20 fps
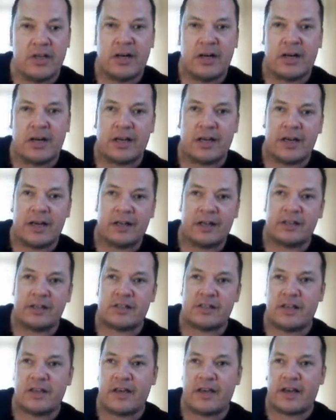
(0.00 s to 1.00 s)
And hey,
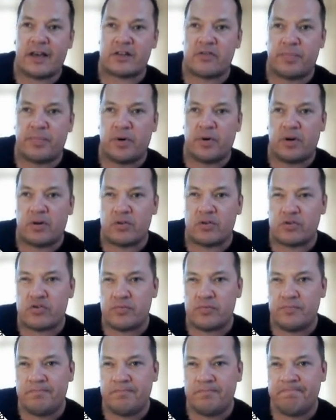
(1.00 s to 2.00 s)
this extra
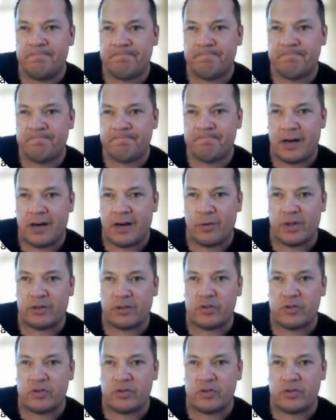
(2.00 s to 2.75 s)
bonus, I want to